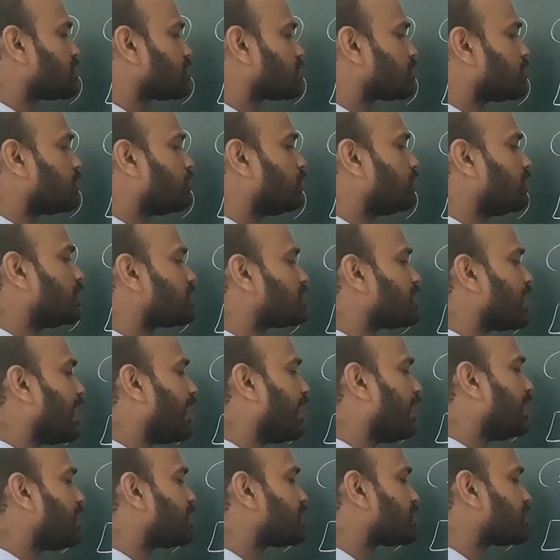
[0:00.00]
So this
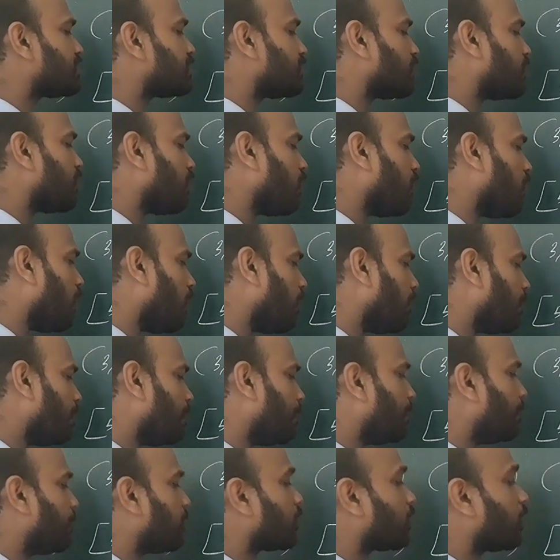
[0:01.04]
side is
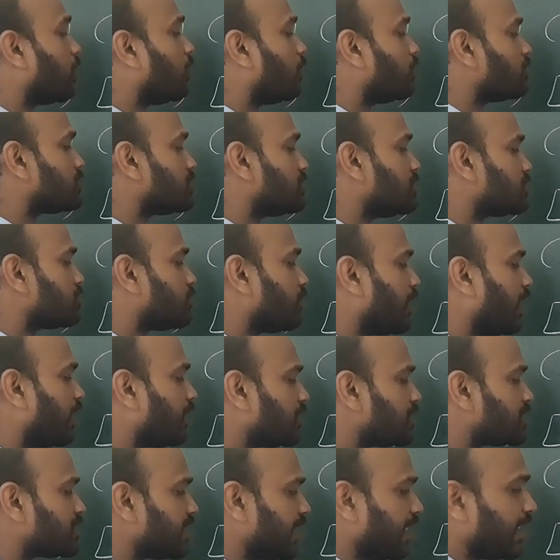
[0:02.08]
closed. So you
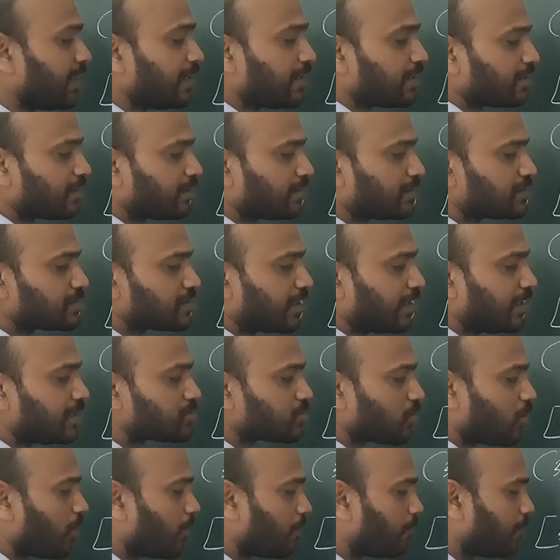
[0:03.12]
have to shade. This side
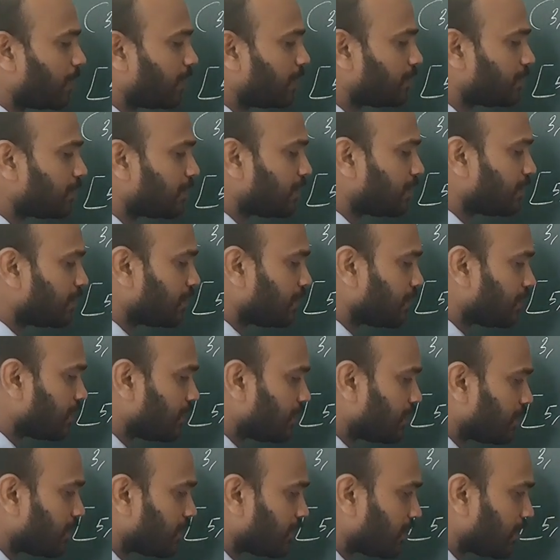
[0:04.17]
is open.
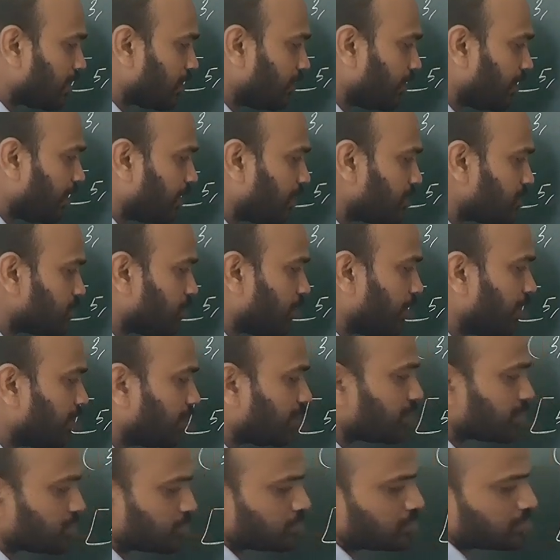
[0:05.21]
Now you have to
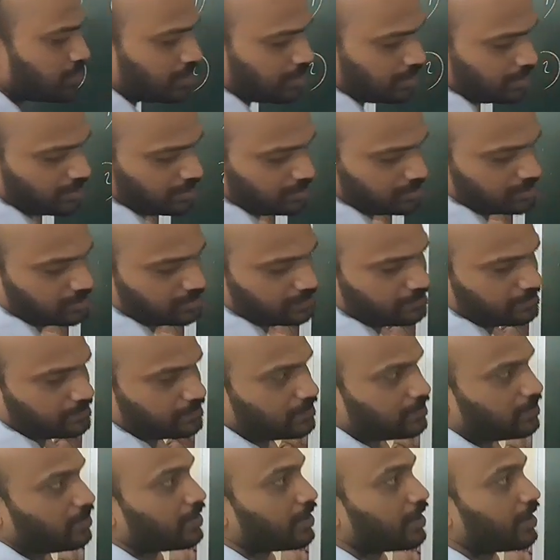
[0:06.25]
join these 2 circles.
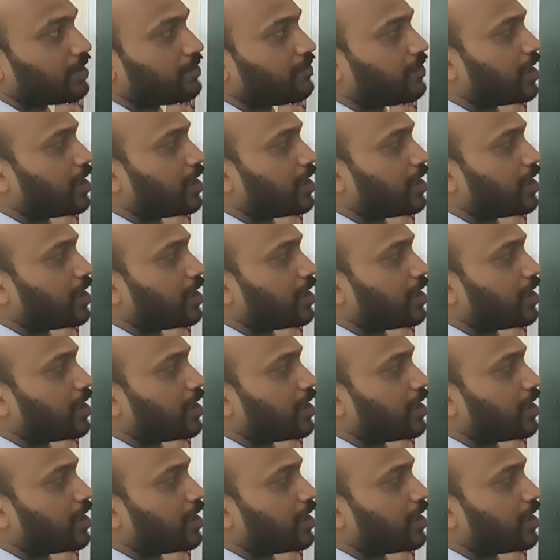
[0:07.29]
Okay.